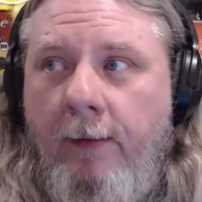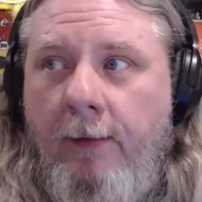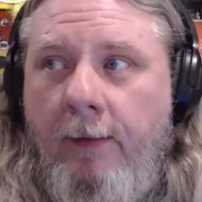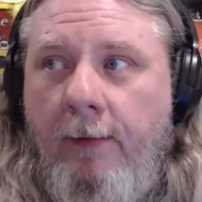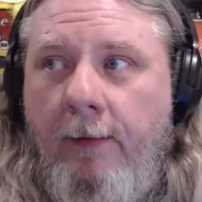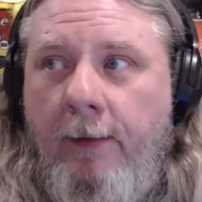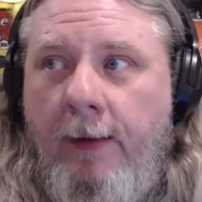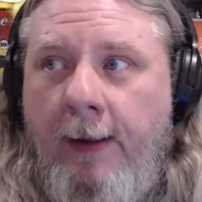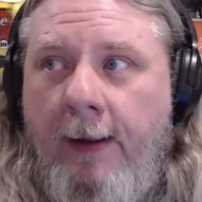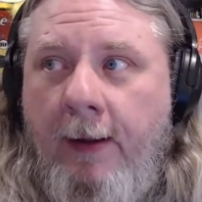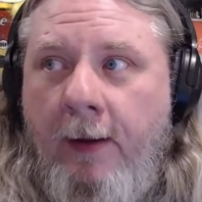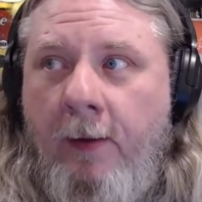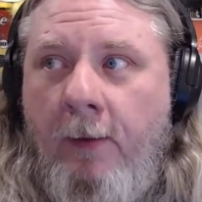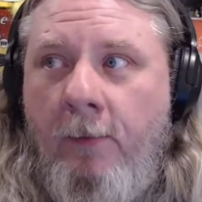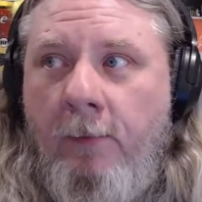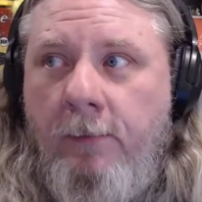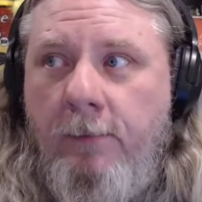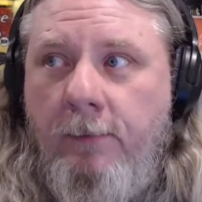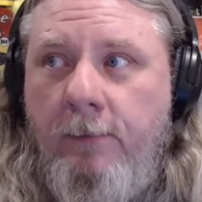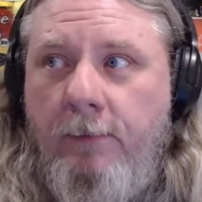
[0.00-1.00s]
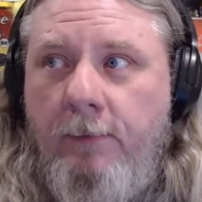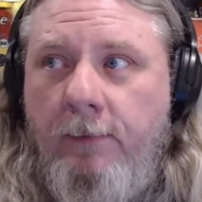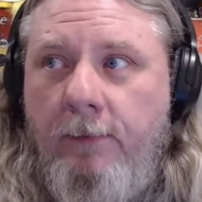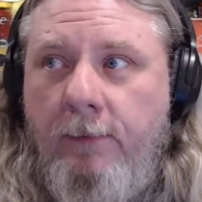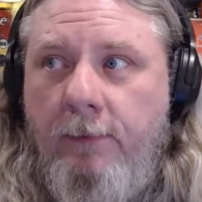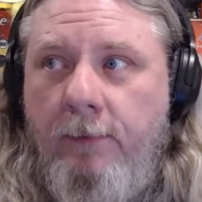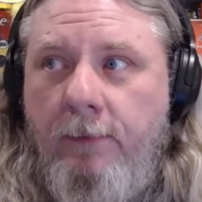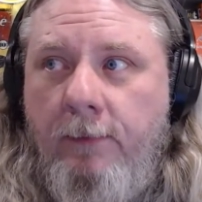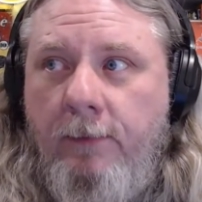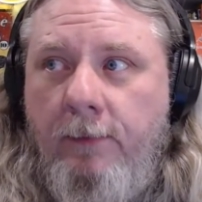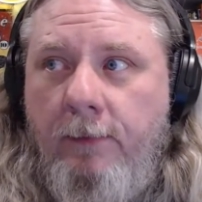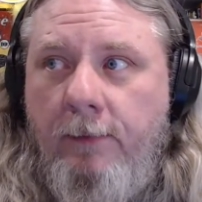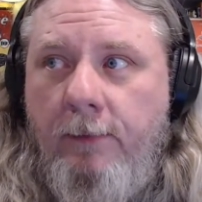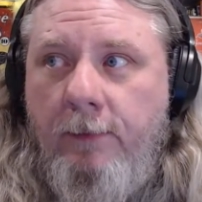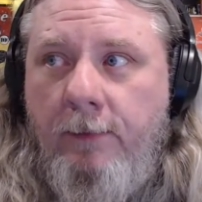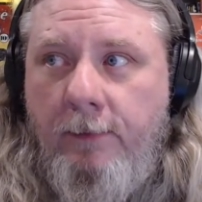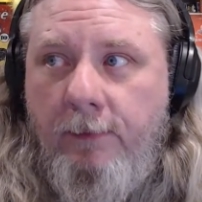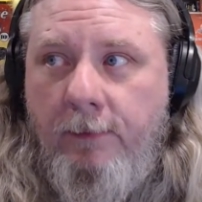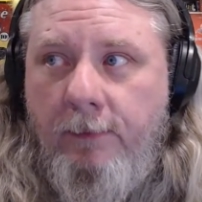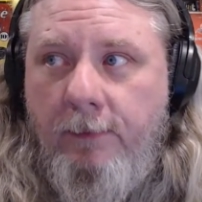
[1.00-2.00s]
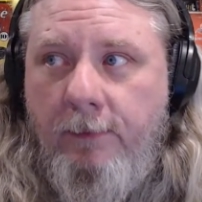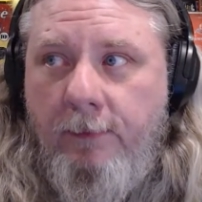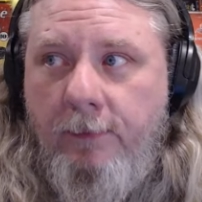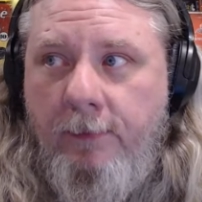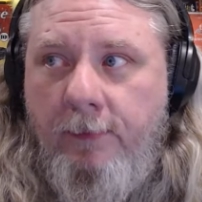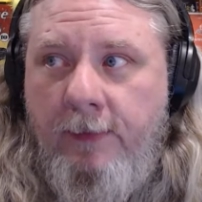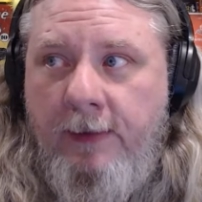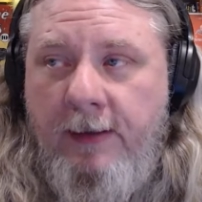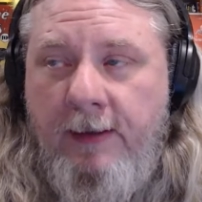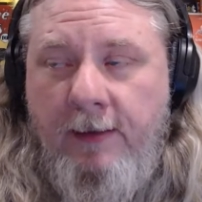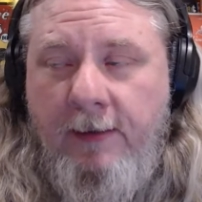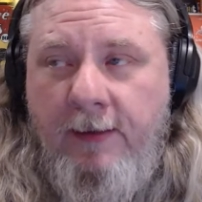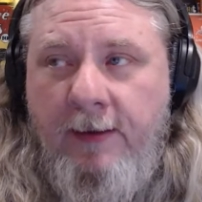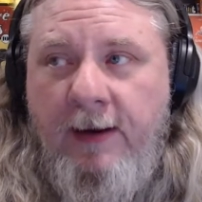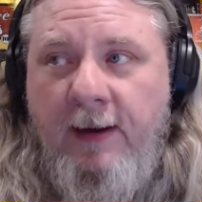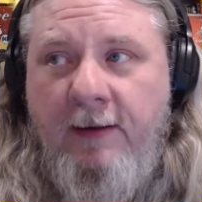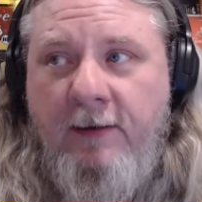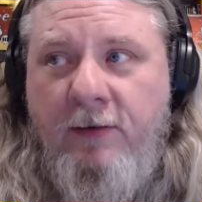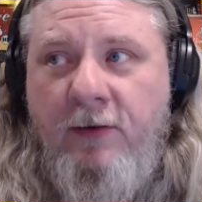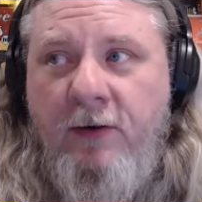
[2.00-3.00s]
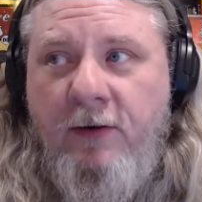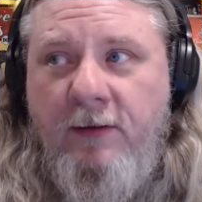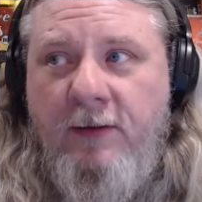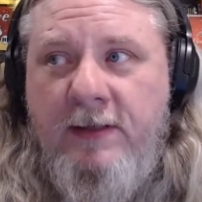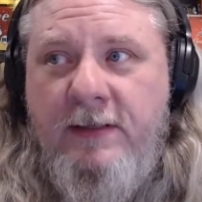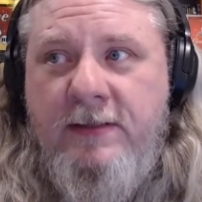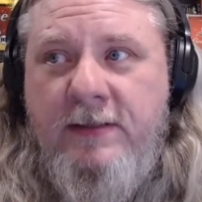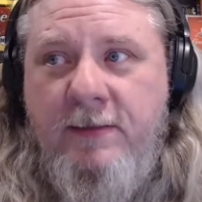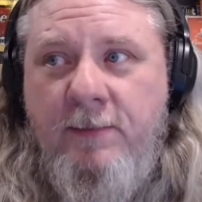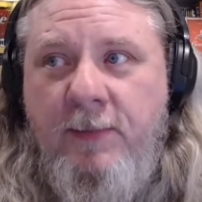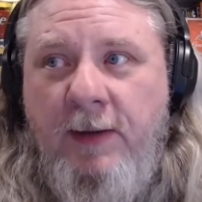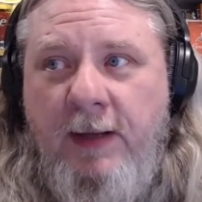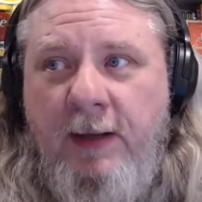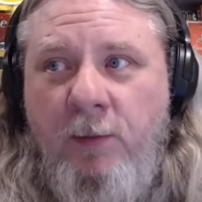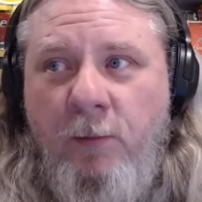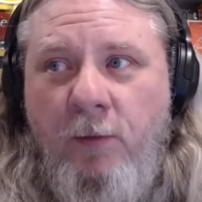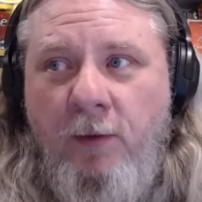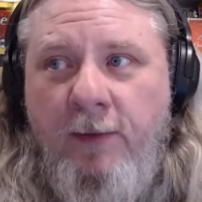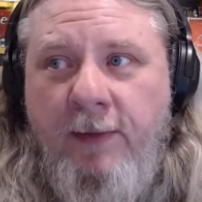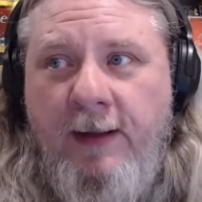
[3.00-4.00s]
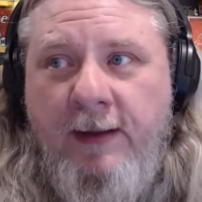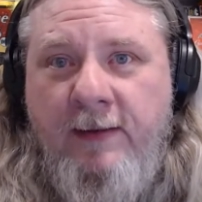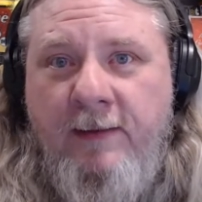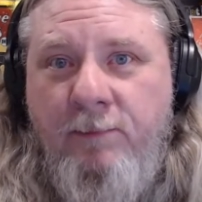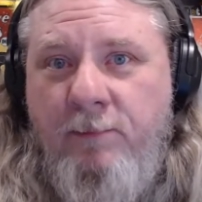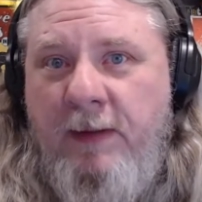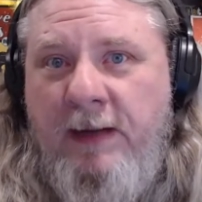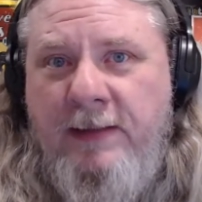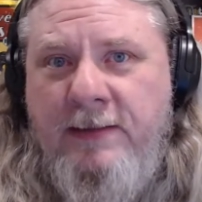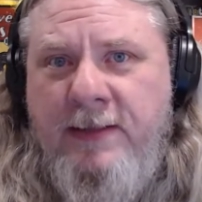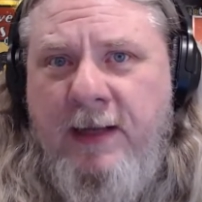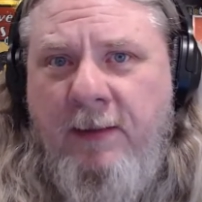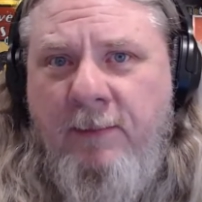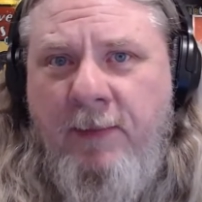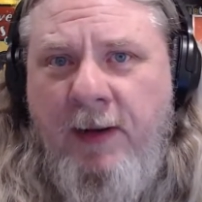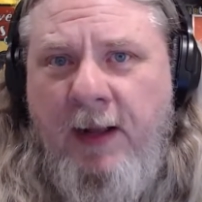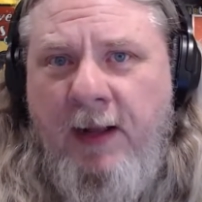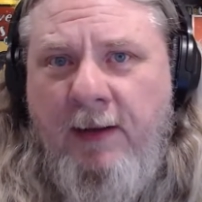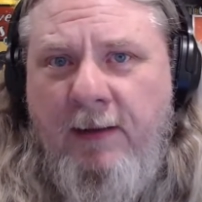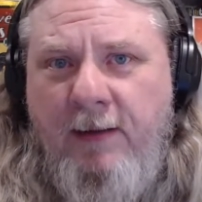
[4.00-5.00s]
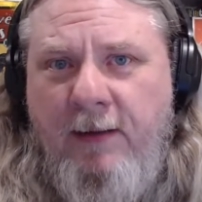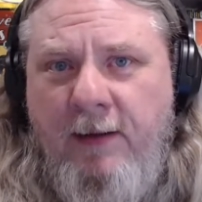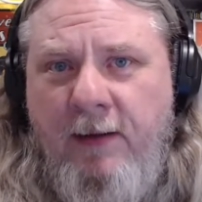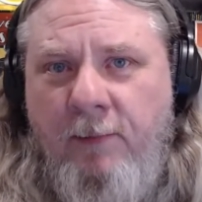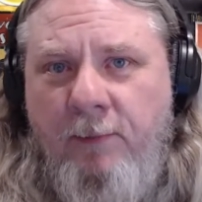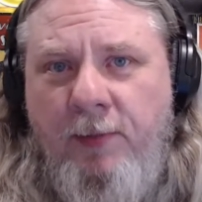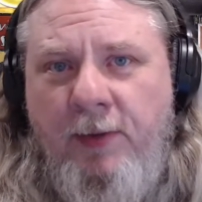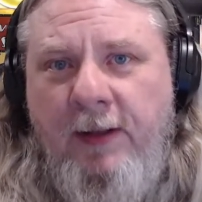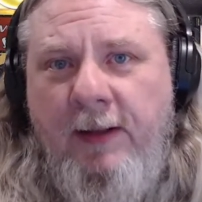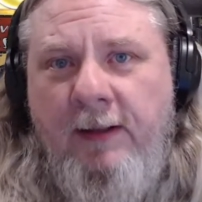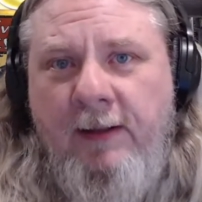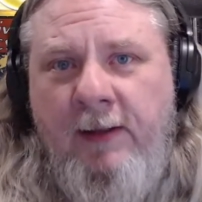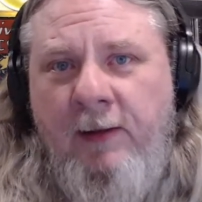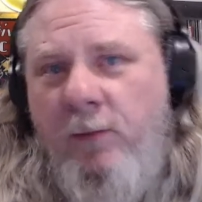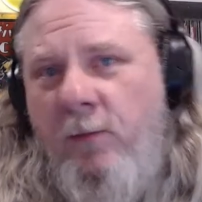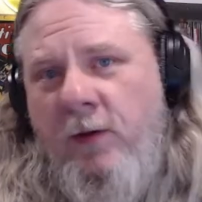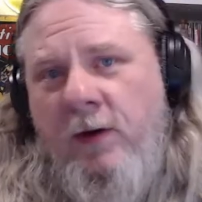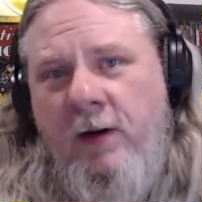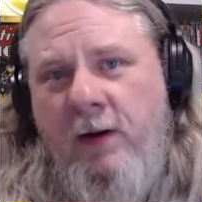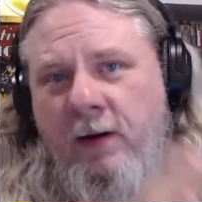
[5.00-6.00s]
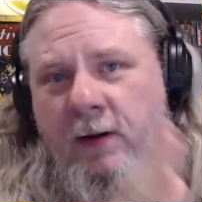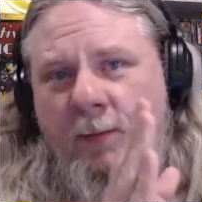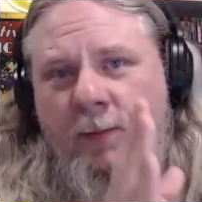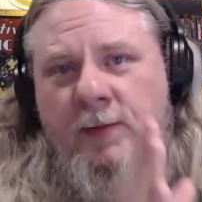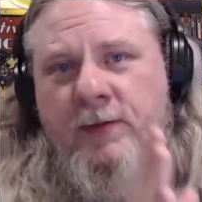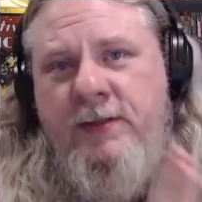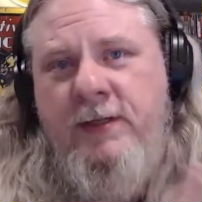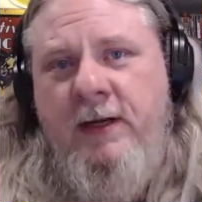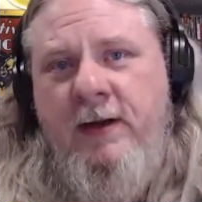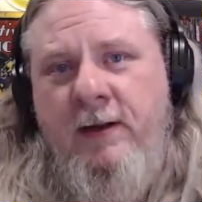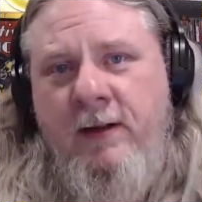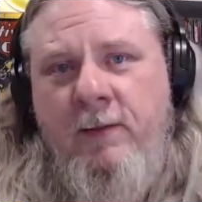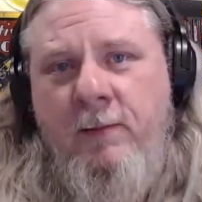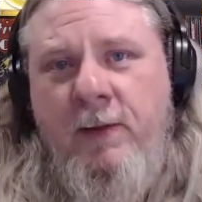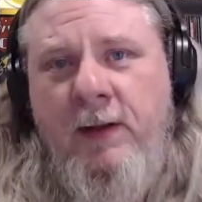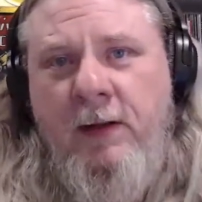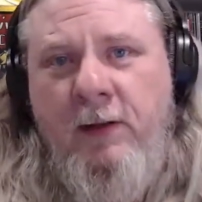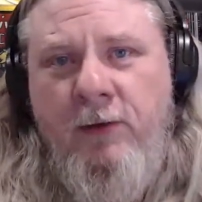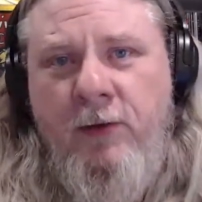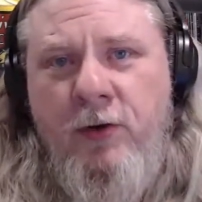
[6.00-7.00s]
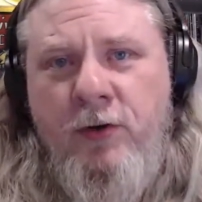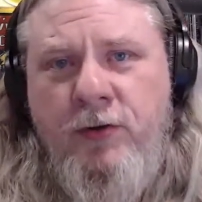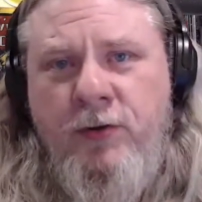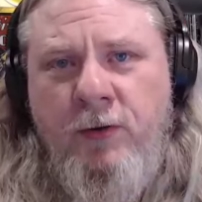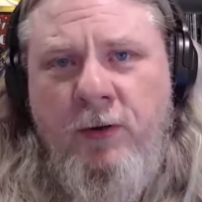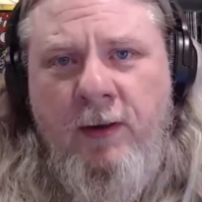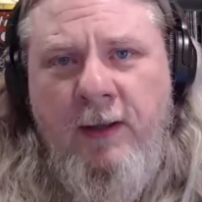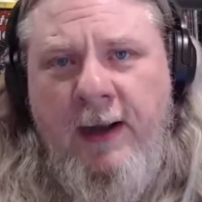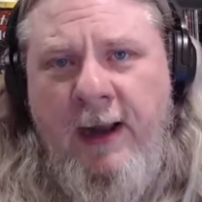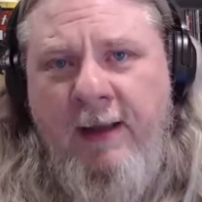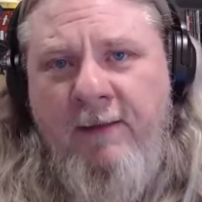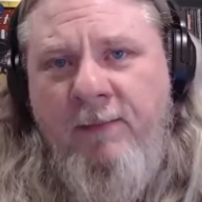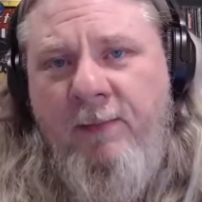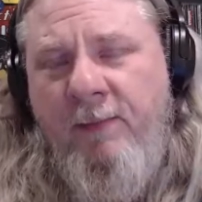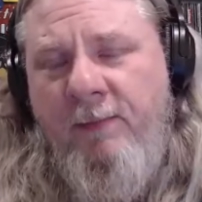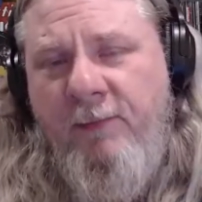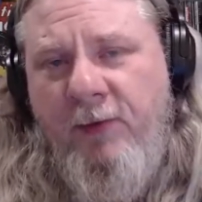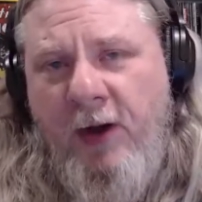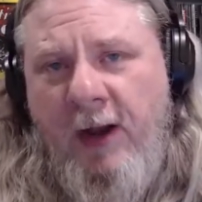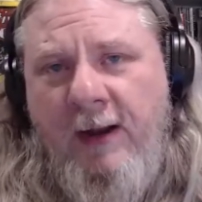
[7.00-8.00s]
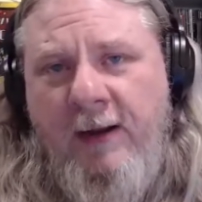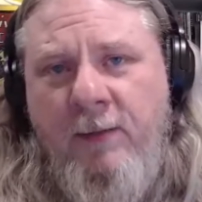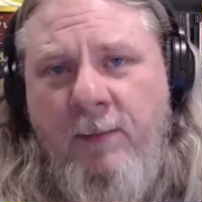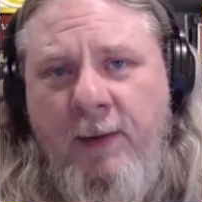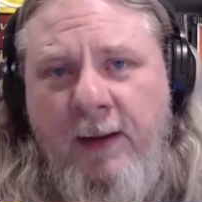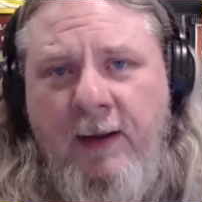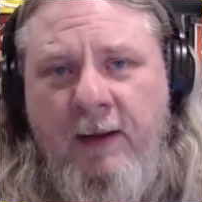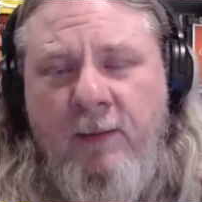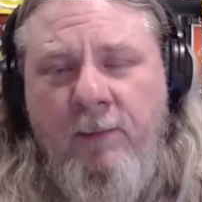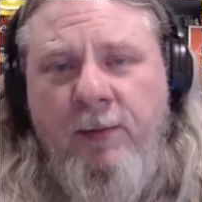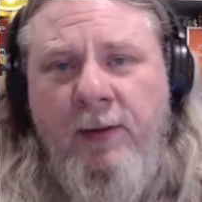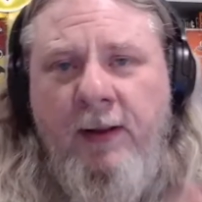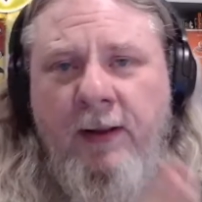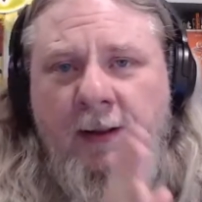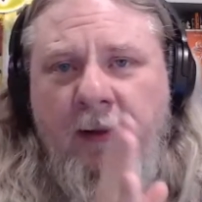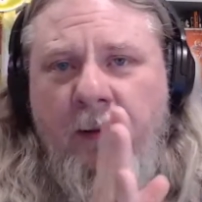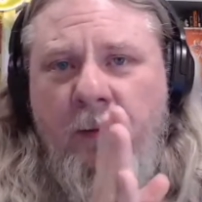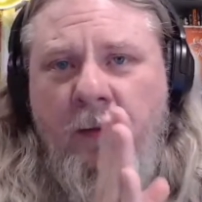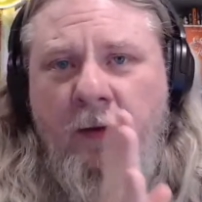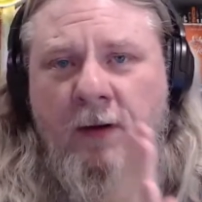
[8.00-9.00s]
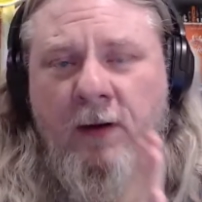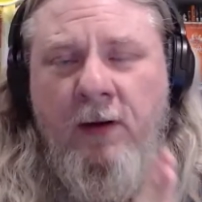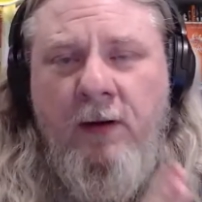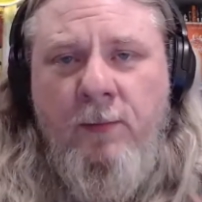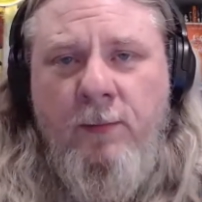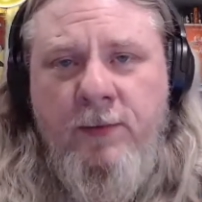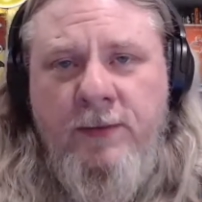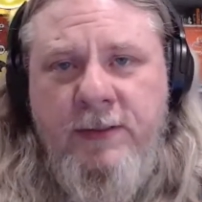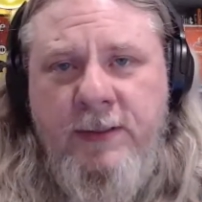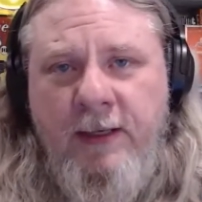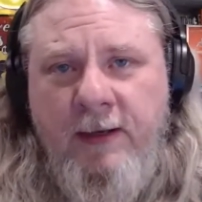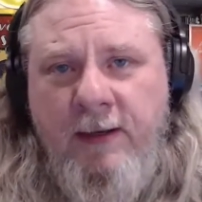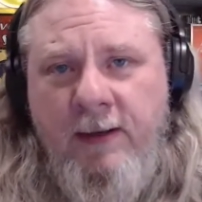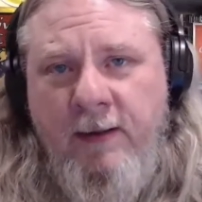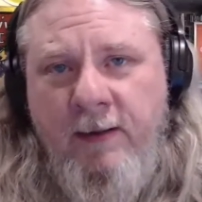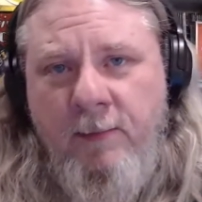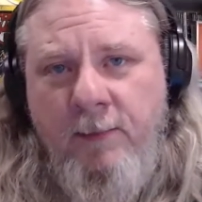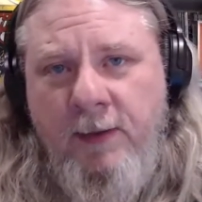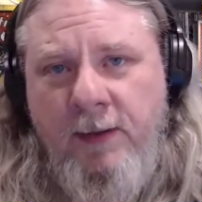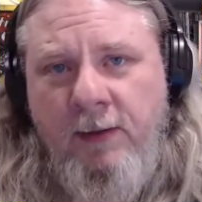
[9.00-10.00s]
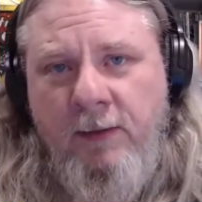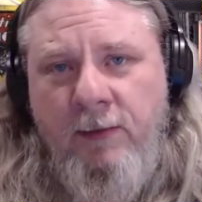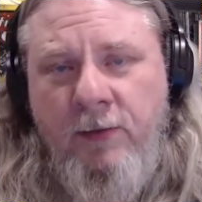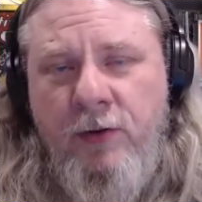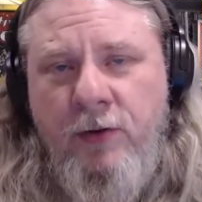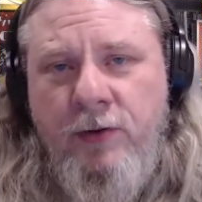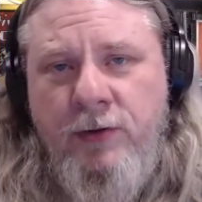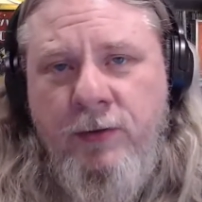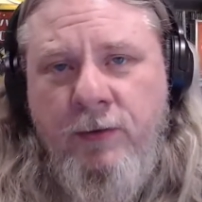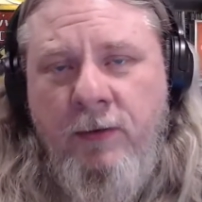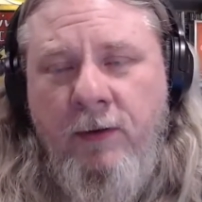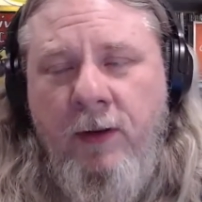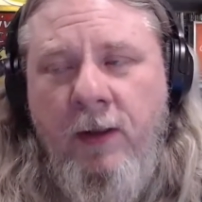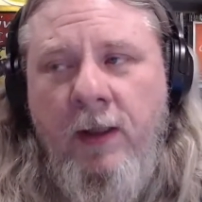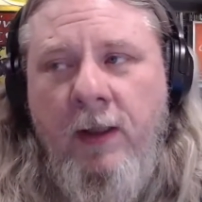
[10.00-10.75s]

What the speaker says: Now, Nick took this to mean, well, that means I'm not completely 100% in the middle neutral, and I've tried to be completely 100% in the middle neutral.